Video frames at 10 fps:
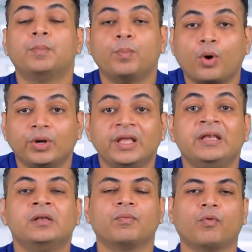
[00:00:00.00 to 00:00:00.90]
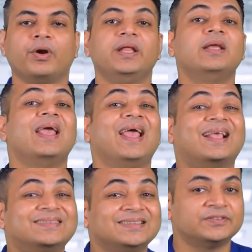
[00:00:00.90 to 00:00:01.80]
the body in avoiding
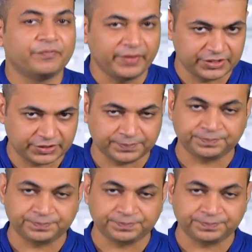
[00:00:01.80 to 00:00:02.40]
excess waste.